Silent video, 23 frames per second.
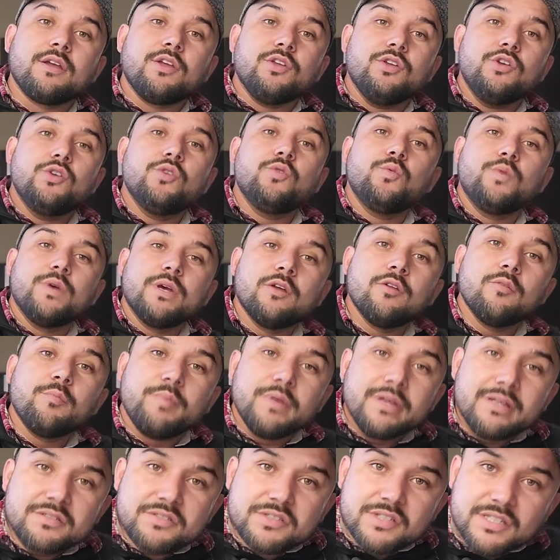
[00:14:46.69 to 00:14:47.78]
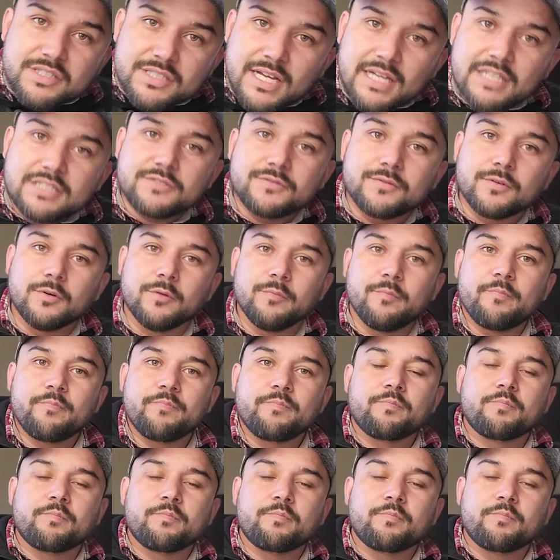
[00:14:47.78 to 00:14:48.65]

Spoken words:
you will be successful.